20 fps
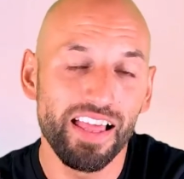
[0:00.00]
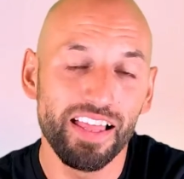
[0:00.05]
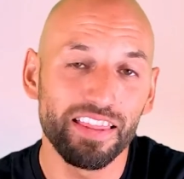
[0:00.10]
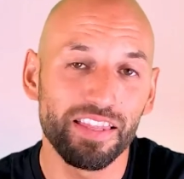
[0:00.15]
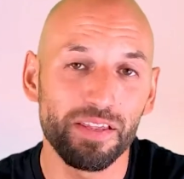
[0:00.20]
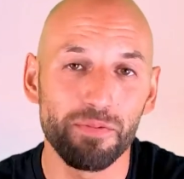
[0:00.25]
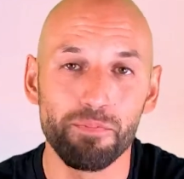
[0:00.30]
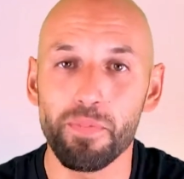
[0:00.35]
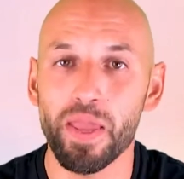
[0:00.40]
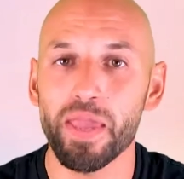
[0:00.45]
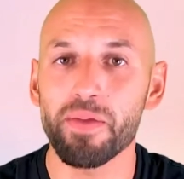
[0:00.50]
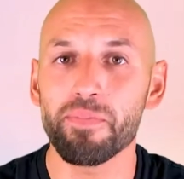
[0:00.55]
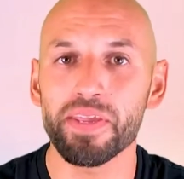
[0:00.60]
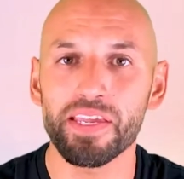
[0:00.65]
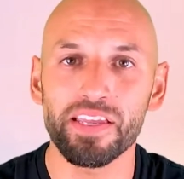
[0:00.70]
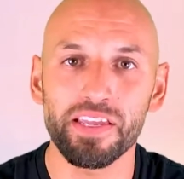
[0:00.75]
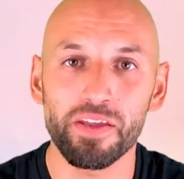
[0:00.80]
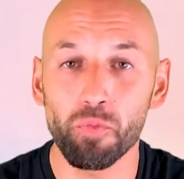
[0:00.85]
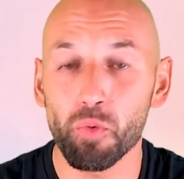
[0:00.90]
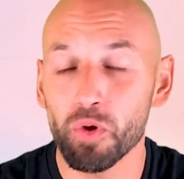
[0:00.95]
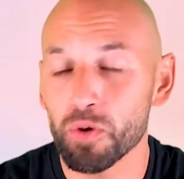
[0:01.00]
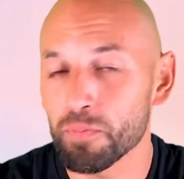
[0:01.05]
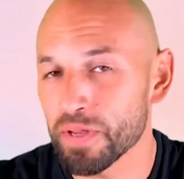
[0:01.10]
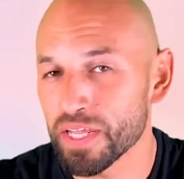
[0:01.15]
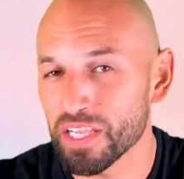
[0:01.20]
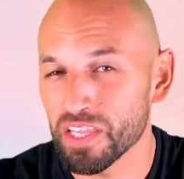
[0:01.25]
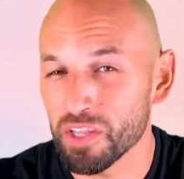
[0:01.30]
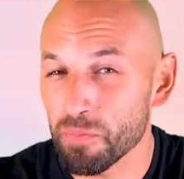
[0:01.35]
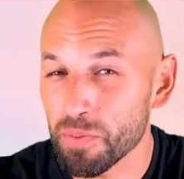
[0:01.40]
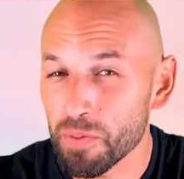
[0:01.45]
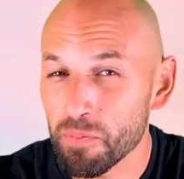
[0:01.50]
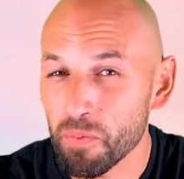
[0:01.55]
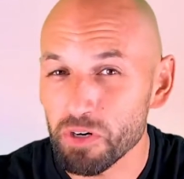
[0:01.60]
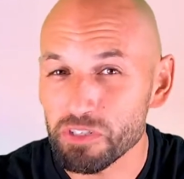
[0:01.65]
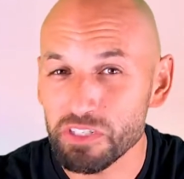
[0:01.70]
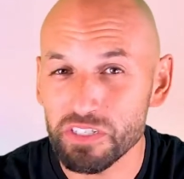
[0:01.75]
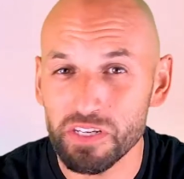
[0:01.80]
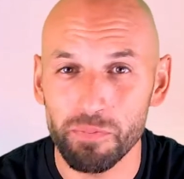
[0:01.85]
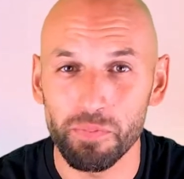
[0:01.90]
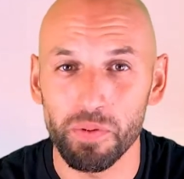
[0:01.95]
then maybe it would be a little bit more
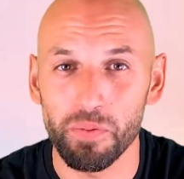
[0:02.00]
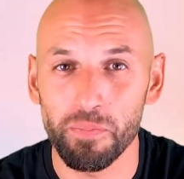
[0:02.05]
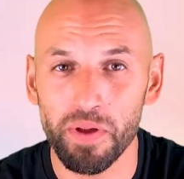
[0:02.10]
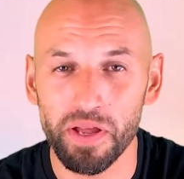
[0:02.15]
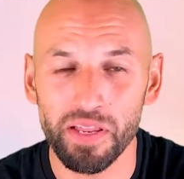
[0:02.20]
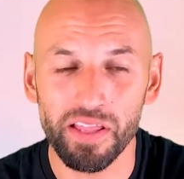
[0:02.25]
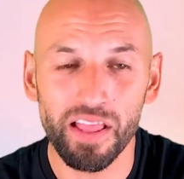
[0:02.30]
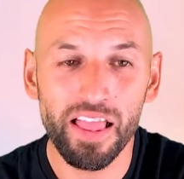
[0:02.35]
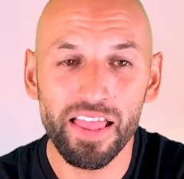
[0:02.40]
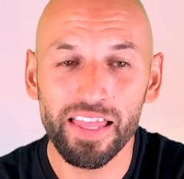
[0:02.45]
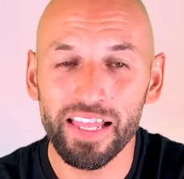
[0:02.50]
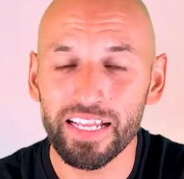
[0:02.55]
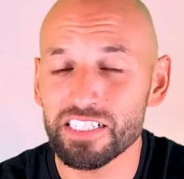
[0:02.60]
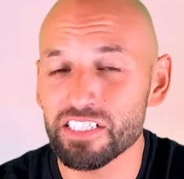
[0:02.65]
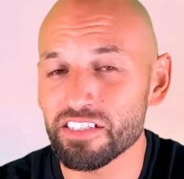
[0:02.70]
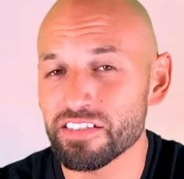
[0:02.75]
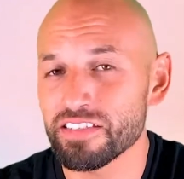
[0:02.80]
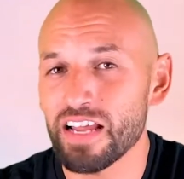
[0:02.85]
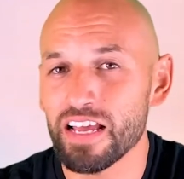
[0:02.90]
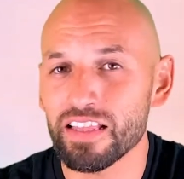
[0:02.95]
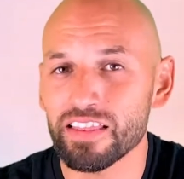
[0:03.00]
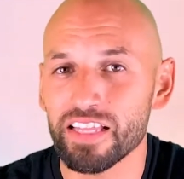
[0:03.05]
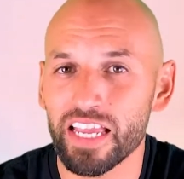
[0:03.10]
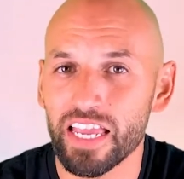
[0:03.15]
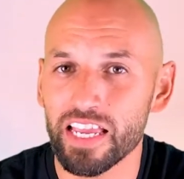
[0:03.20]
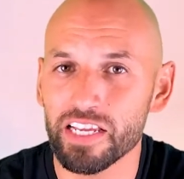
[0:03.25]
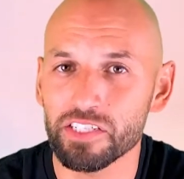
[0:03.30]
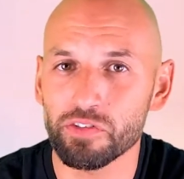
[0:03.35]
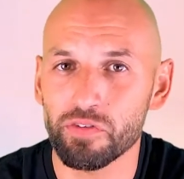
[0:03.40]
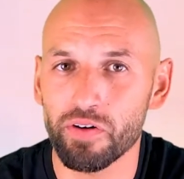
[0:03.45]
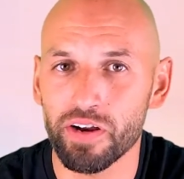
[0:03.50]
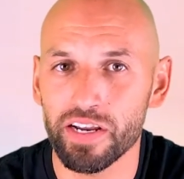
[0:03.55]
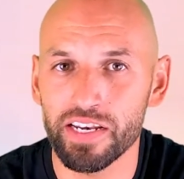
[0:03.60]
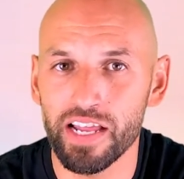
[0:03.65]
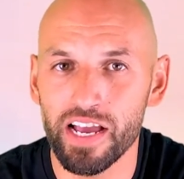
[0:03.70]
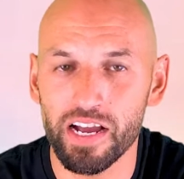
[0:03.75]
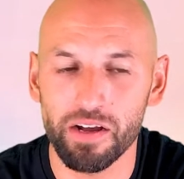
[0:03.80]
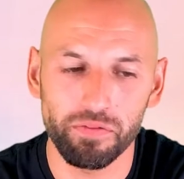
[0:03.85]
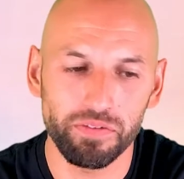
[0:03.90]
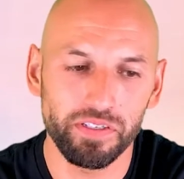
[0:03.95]
simple. But that's just not the case right
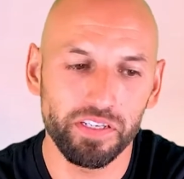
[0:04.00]
now.